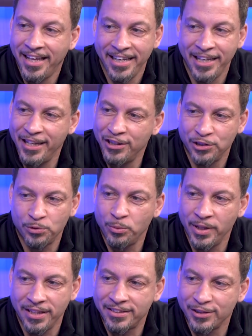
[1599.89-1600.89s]
And then just
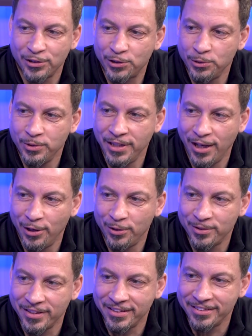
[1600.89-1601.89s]
went to the
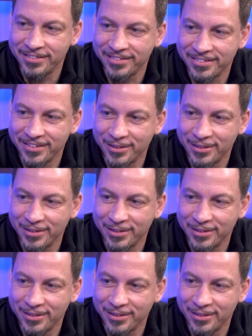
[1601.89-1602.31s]
studio? And